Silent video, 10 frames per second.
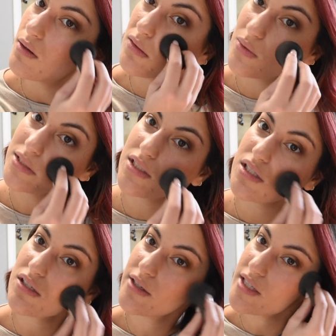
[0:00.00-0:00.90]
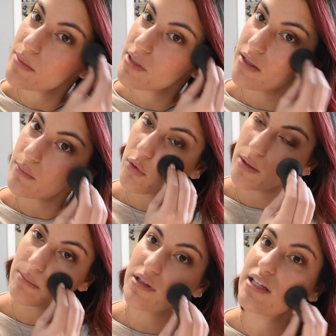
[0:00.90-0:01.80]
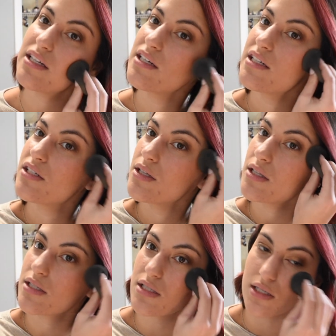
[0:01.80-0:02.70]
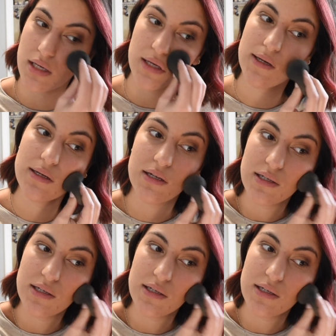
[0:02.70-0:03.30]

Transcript: once it starts to be more blended into the skin.